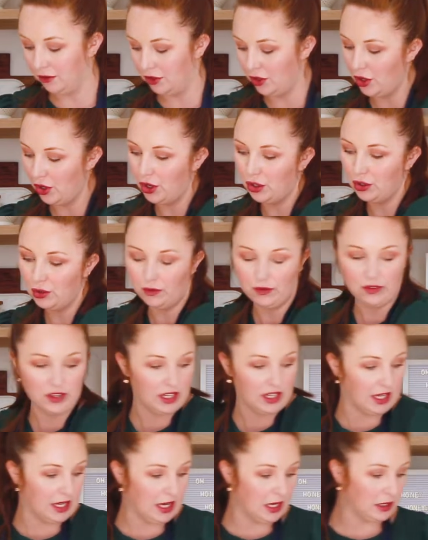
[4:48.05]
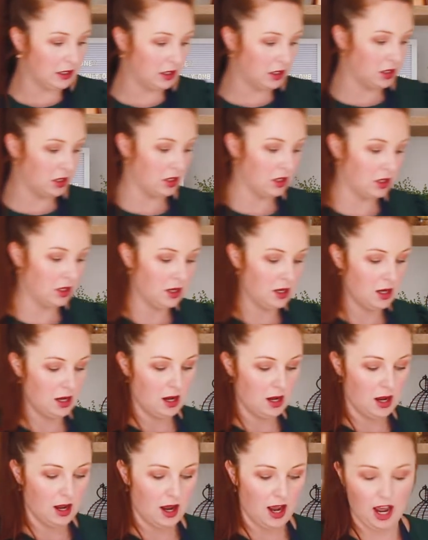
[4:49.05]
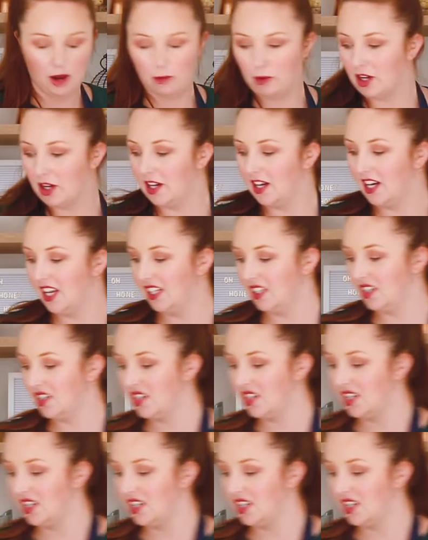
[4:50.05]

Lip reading: I've turned off the heat and we're going to let it